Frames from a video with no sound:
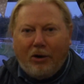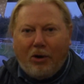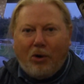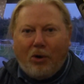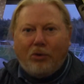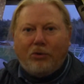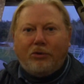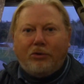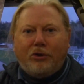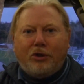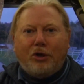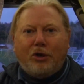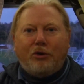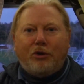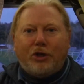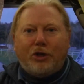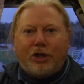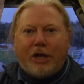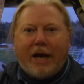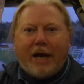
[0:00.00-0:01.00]
onto
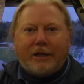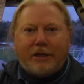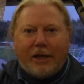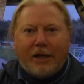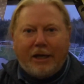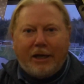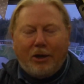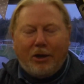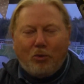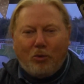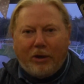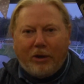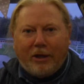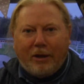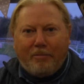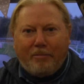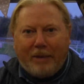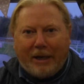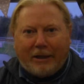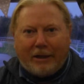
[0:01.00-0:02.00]
the chassis with
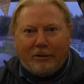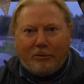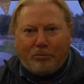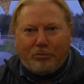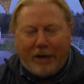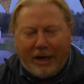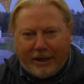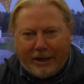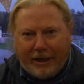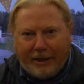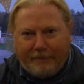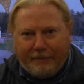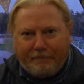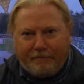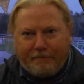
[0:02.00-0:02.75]
a metal bracket.